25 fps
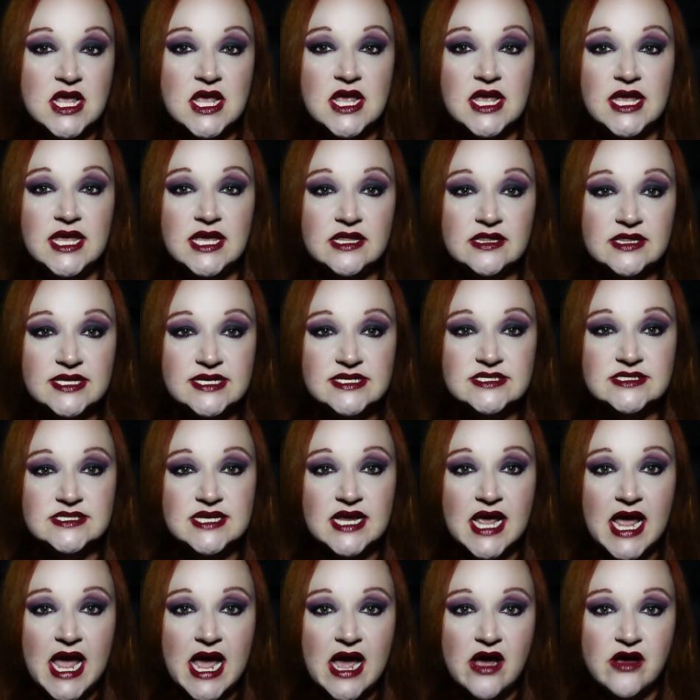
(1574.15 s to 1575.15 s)
He leased
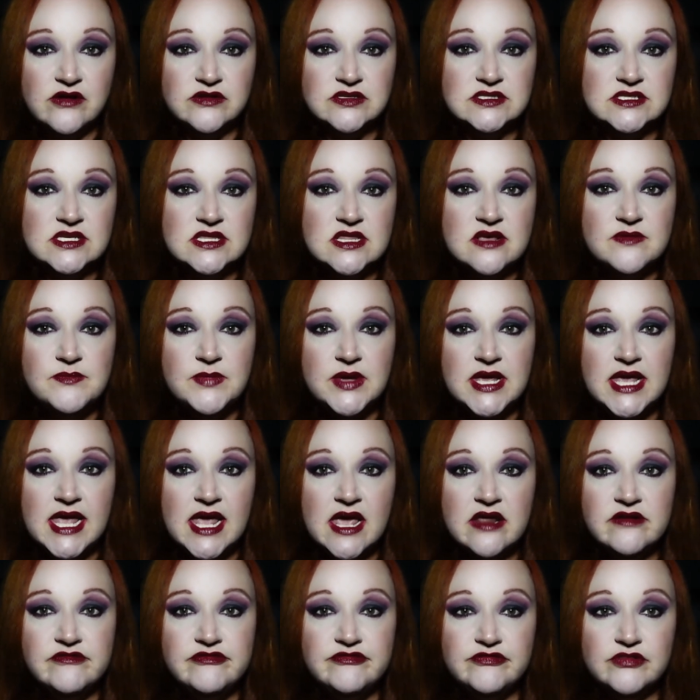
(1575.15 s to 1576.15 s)
a house and then
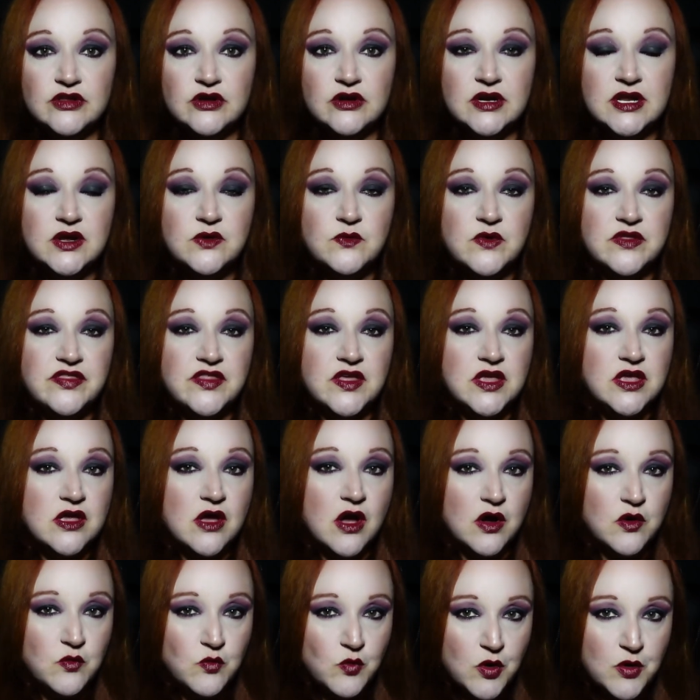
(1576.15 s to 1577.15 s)
began flirting with a
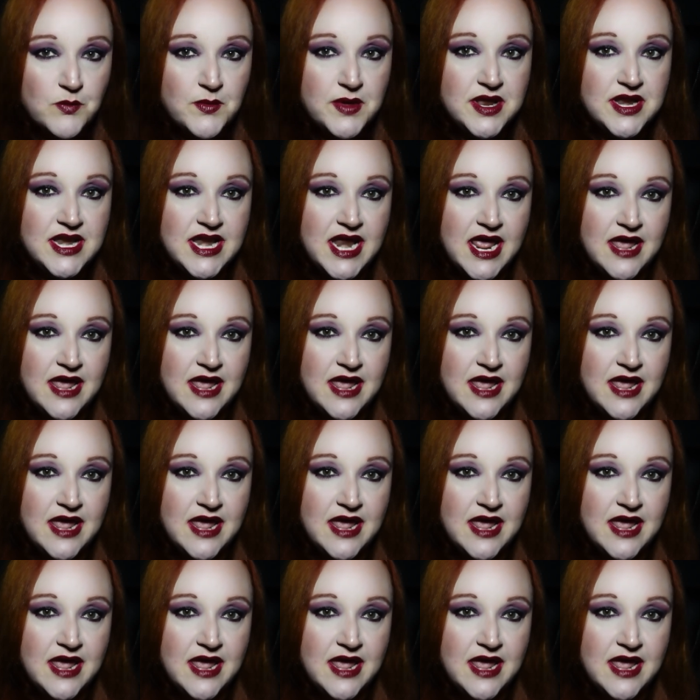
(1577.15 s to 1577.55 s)
young woman